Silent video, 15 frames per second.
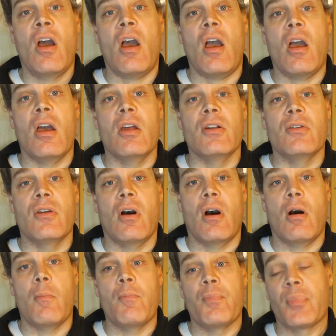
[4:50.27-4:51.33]
and
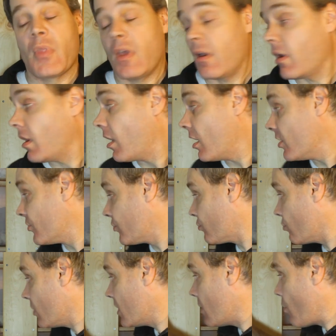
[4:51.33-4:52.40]
um, it's
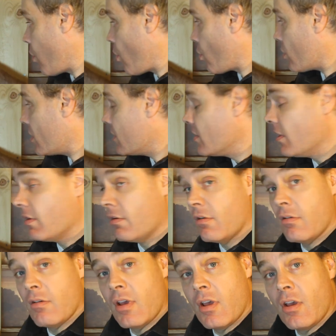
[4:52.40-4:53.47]
really important
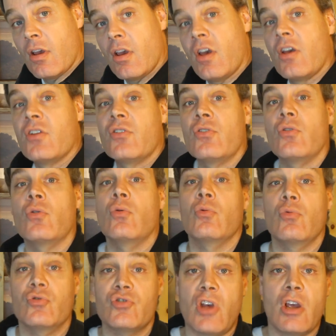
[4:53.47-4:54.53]
to
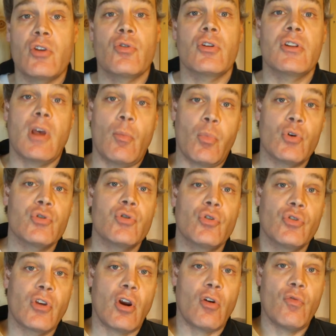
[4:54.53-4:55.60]
check the
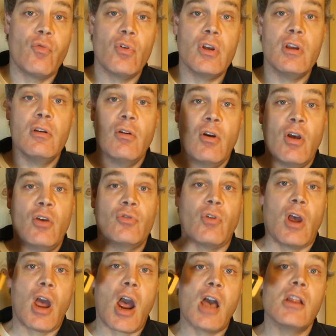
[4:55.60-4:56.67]
temperatures carefully. So
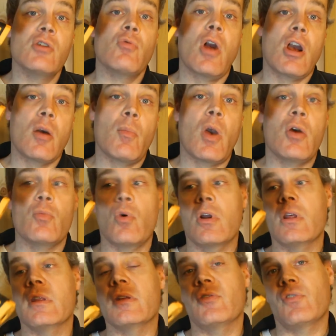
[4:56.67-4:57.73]
I highly recommend one
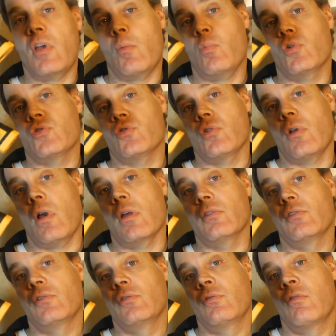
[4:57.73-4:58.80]
of these temperature
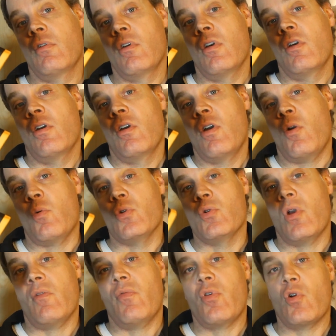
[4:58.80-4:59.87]
guns. When you
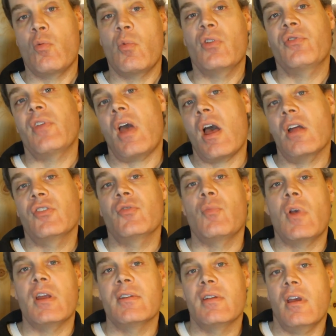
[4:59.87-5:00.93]
have thermostats
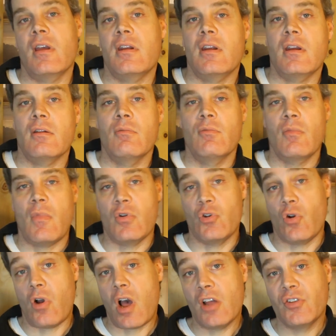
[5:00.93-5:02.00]
maintaining
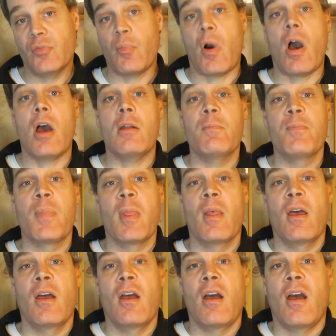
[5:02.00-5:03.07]
your hotspot,
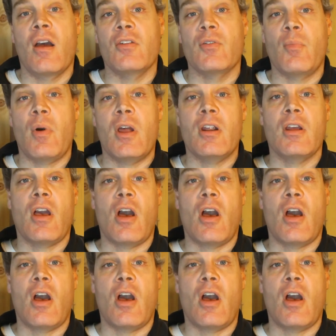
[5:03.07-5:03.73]
depending